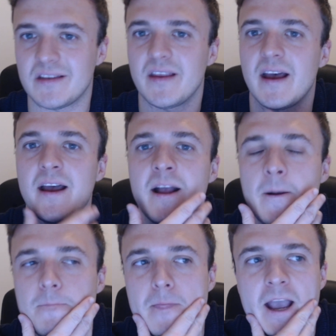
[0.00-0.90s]
in there.
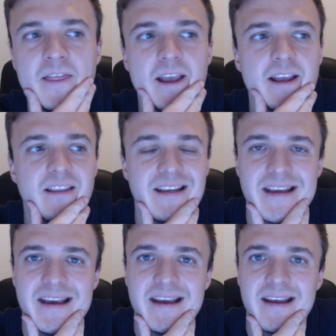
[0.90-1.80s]
And then the
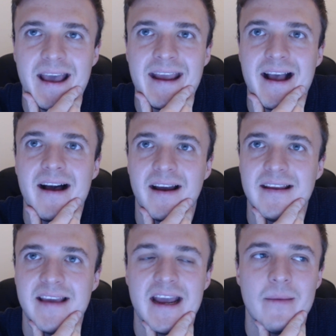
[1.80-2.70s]
year
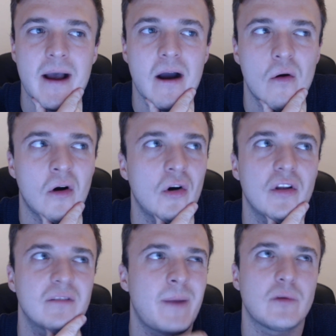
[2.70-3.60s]
AI came out,
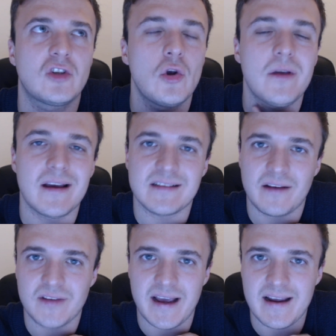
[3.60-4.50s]
or about 2 years
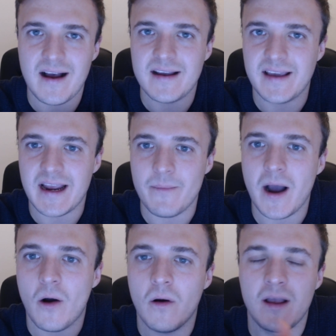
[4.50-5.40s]
after AI came
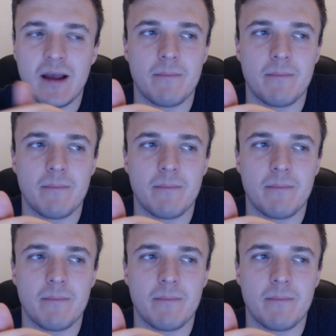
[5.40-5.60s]
out,